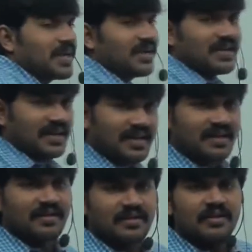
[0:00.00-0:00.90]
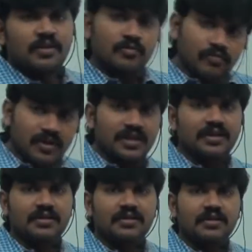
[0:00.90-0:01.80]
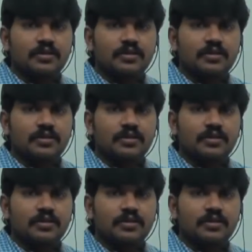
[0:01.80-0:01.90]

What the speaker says: but not inner. Why?